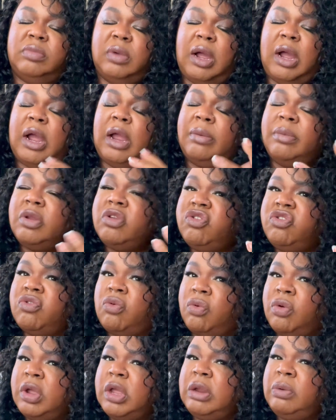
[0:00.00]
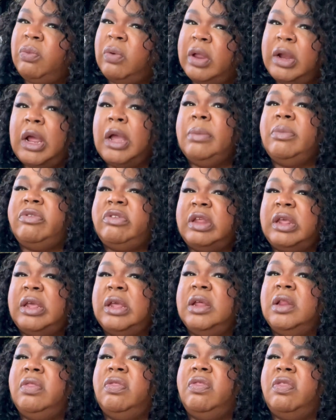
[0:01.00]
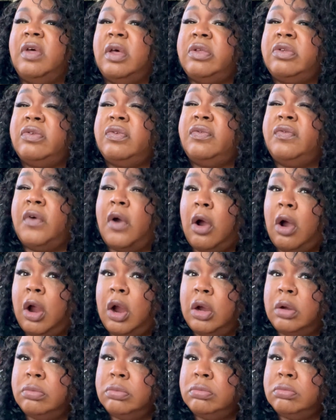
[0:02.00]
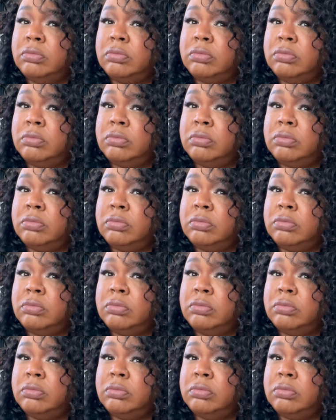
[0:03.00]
I'm enjoying what I'm seeing thus far.